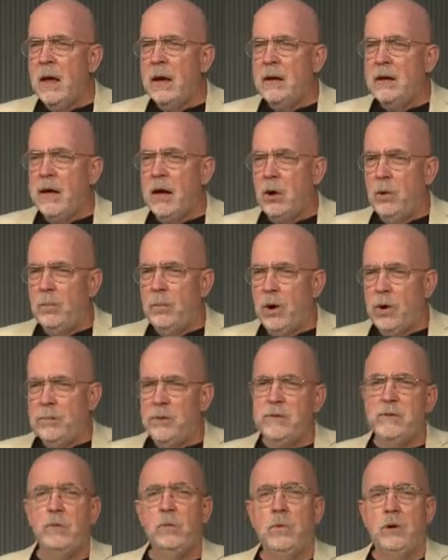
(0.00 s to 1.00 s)
Now,
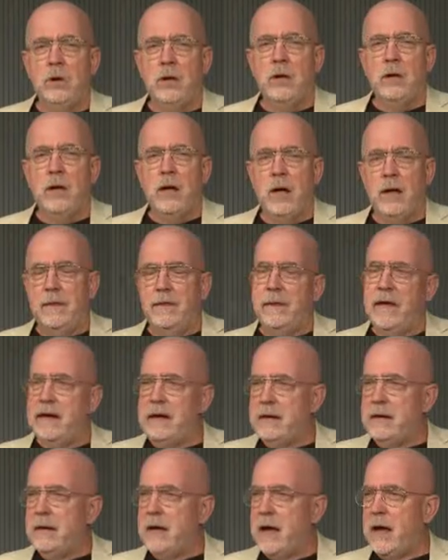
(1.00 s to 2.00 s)
Barbara's work then
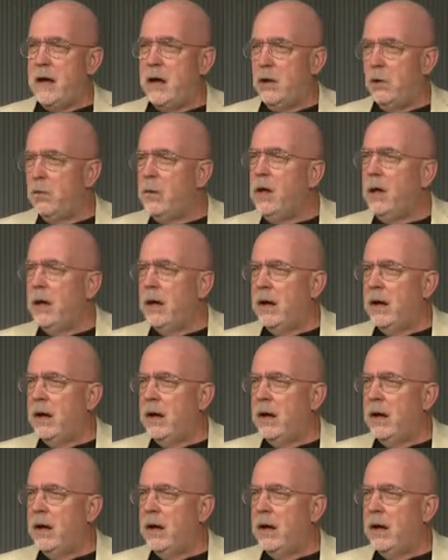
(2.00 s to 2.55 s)
and now,